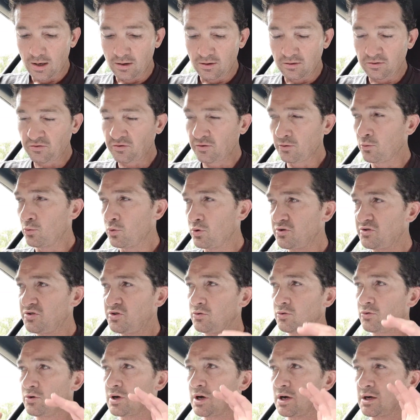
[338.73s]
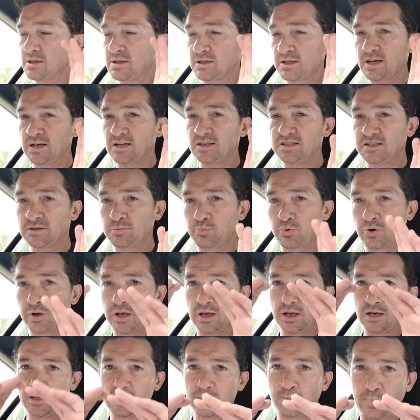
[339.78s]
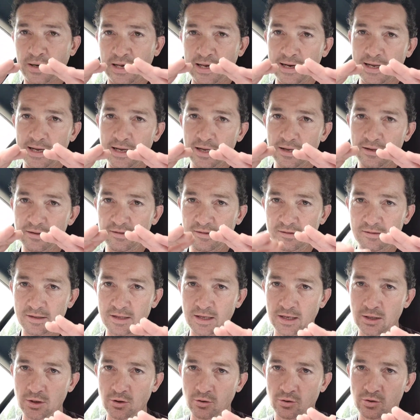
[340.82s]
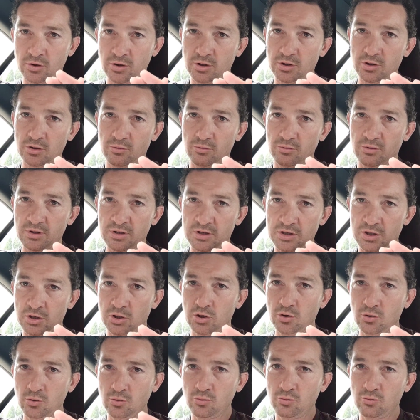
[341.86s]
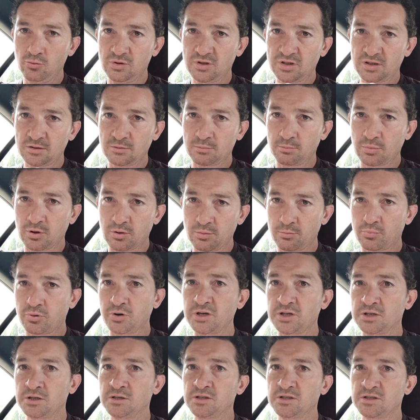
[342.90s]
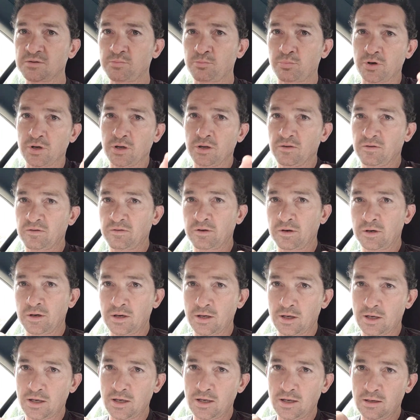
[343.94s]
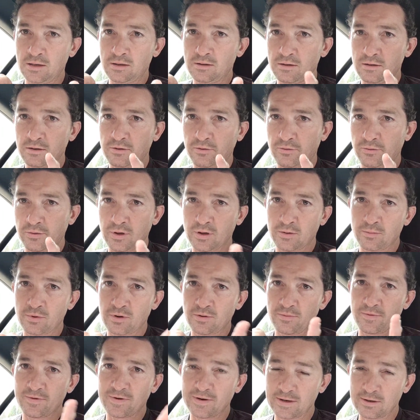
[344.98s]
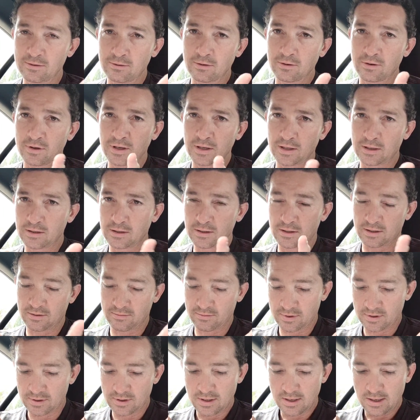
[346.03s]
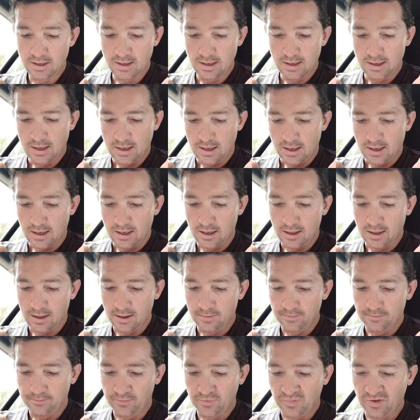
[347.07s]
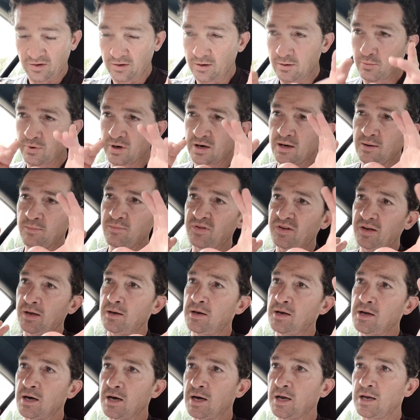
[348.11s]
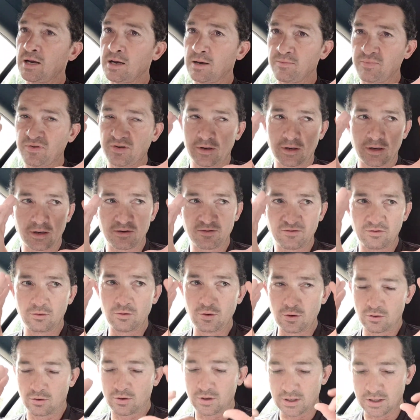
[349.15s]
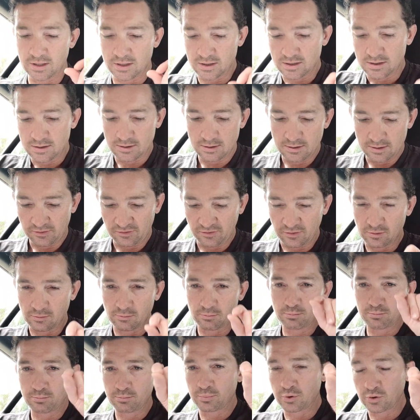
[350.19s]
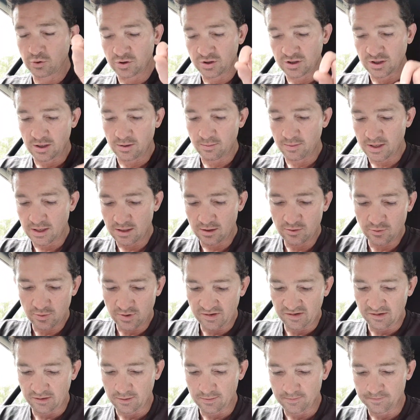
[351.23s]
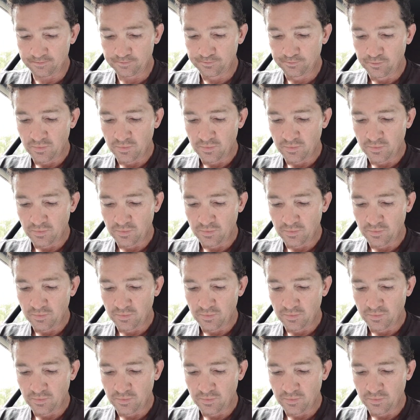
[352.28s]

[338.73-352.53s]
So once you got that spring into place, then you can do the two compression springs, the 9 and the 3, or whatever you're looking at it that way. So when I'm saying 9, I'm saying as you look on it. So push them in, twist them.